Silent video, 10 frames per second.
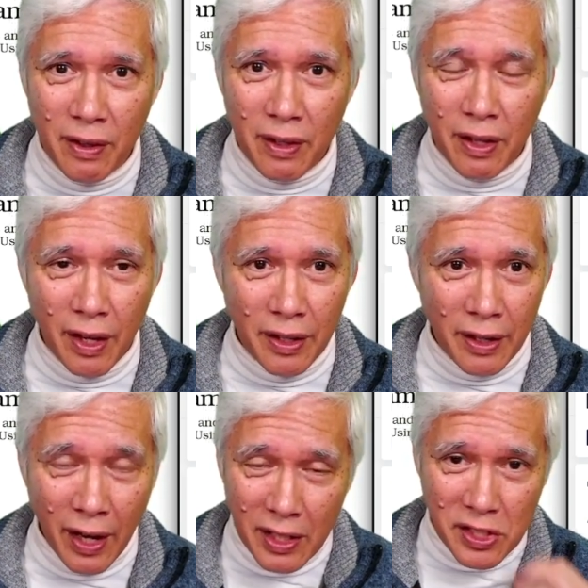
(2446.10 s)

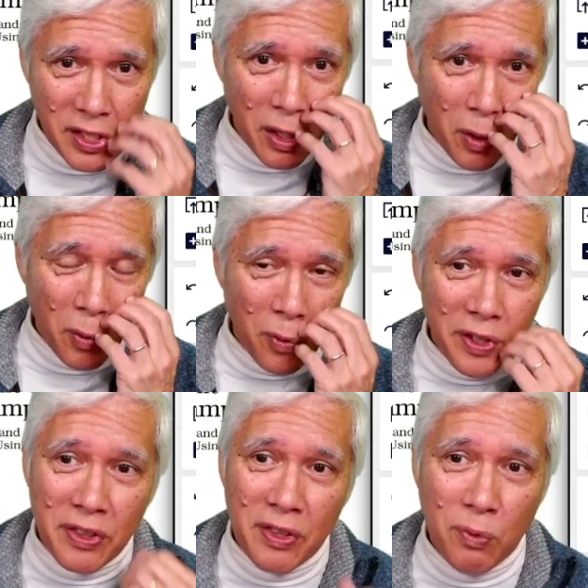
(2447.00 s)
Not so
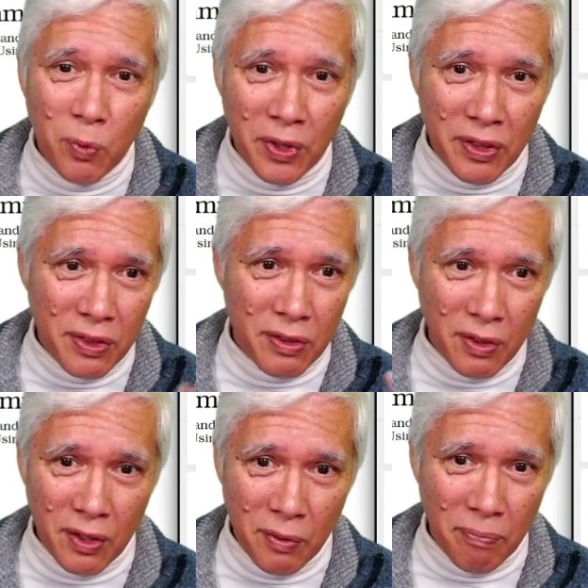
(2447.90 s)
with
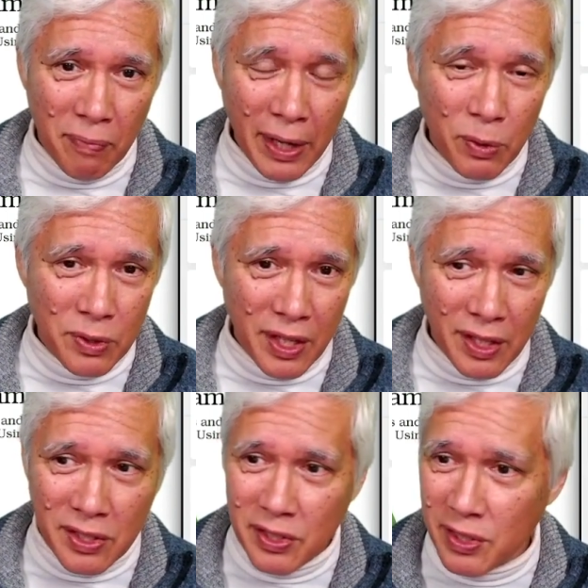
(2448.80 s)
micro
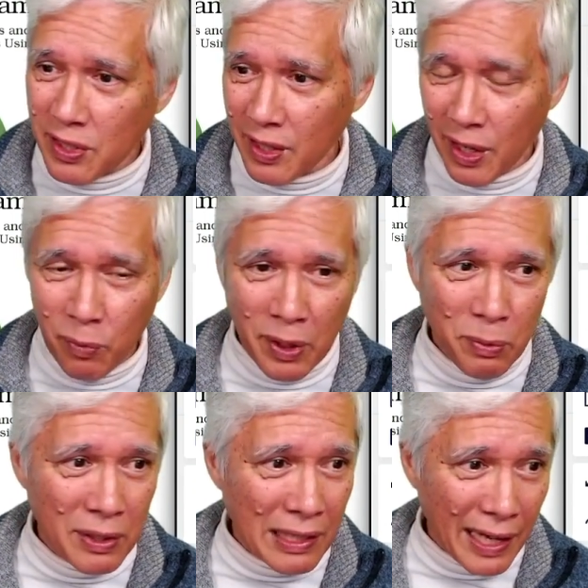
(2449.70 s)
tests, and we
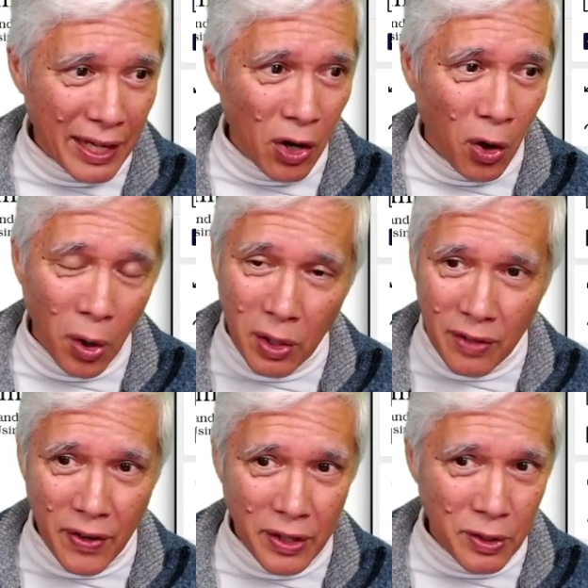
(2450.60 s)
would like all of
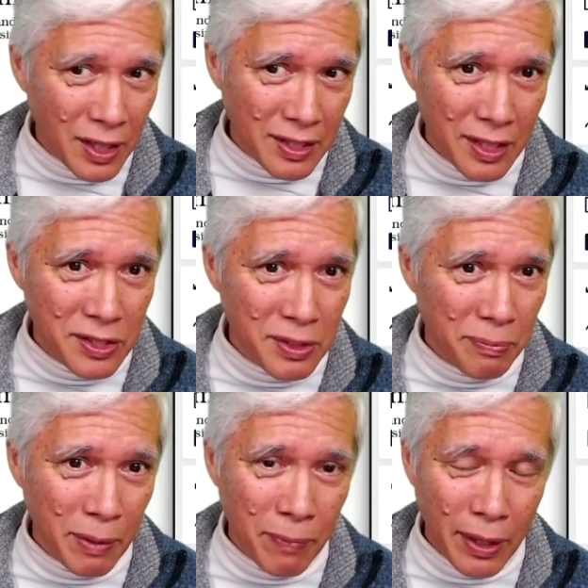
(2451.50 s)
our unit tests to
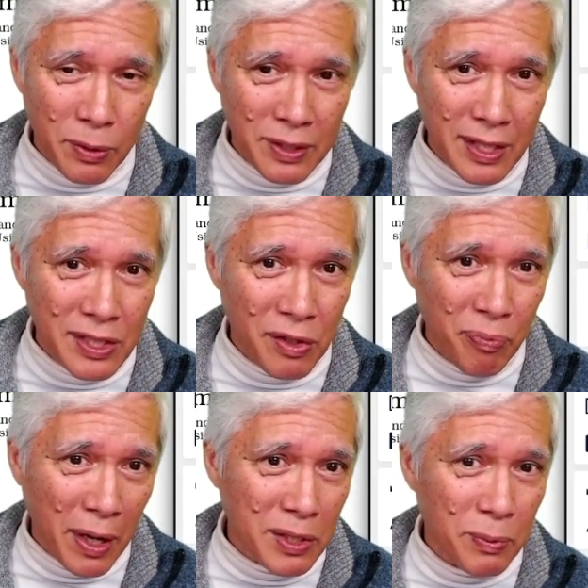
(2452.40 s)
be micro tests if
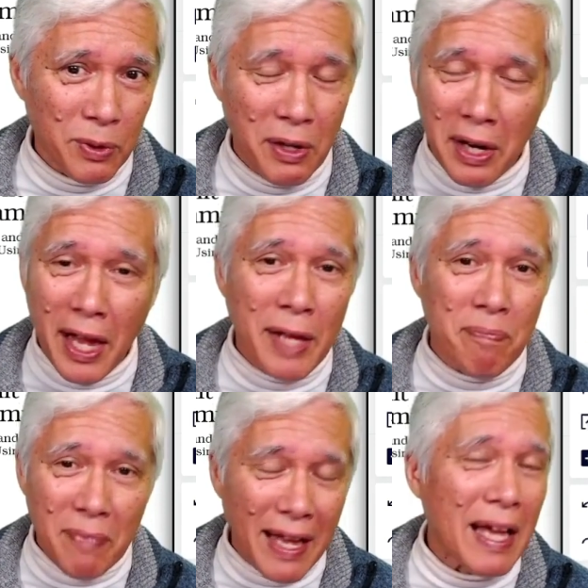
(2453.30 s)
possible,
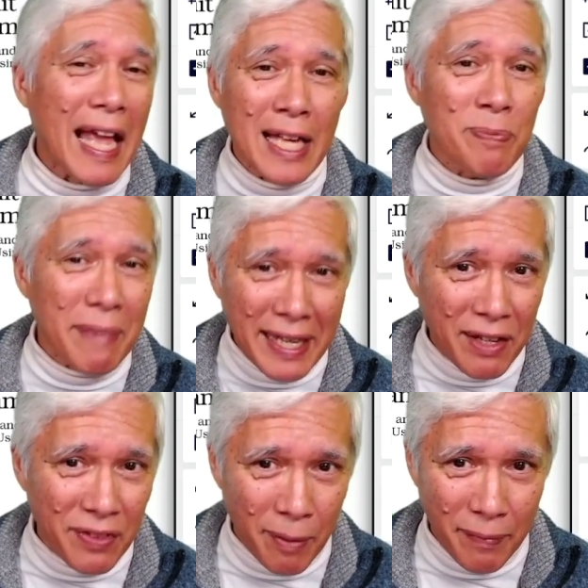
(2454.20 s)
as many
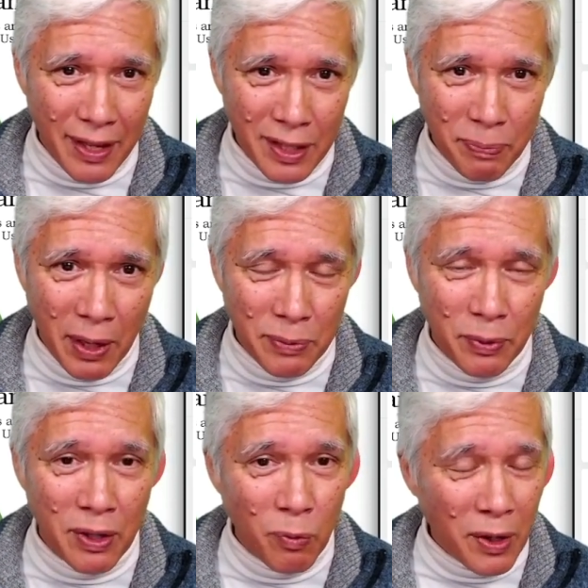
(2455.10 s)
of them as
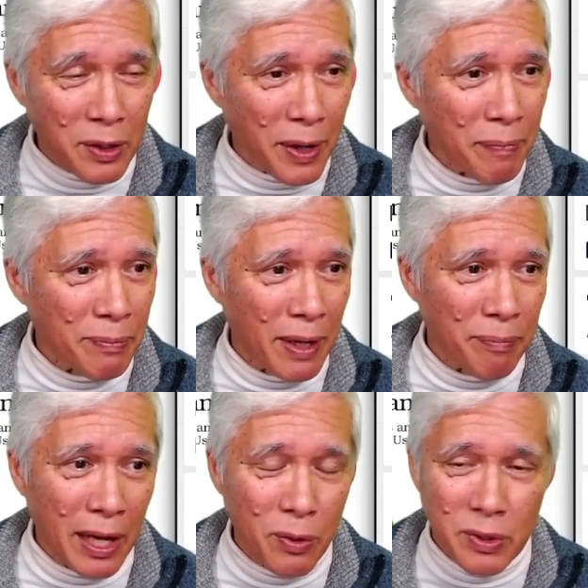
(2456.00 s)
possible. And what do I mean by
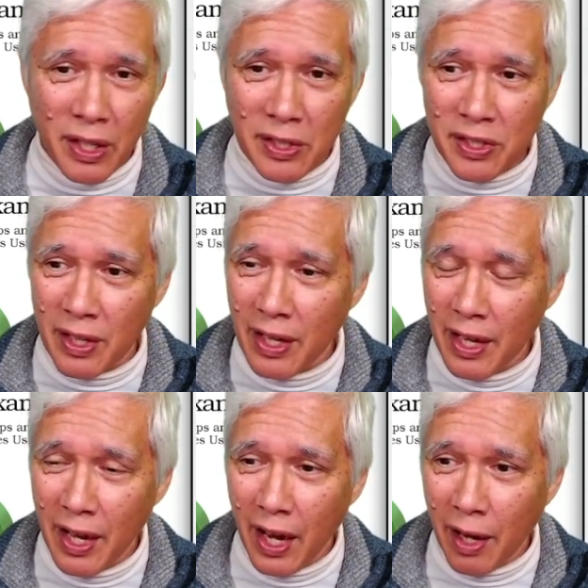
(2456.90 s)
micro test?
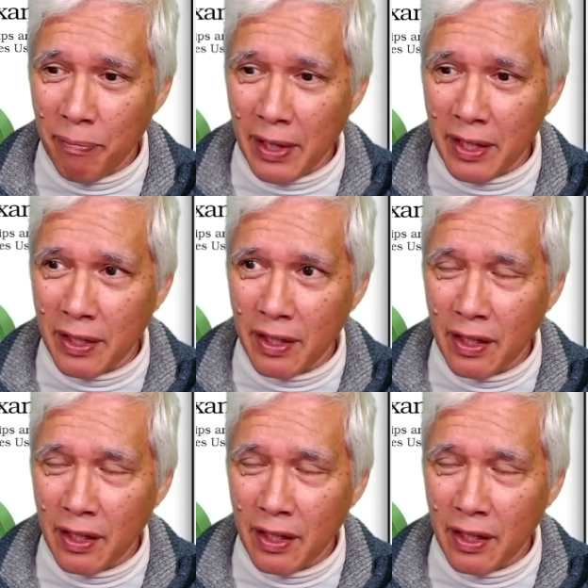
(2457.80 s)
I mean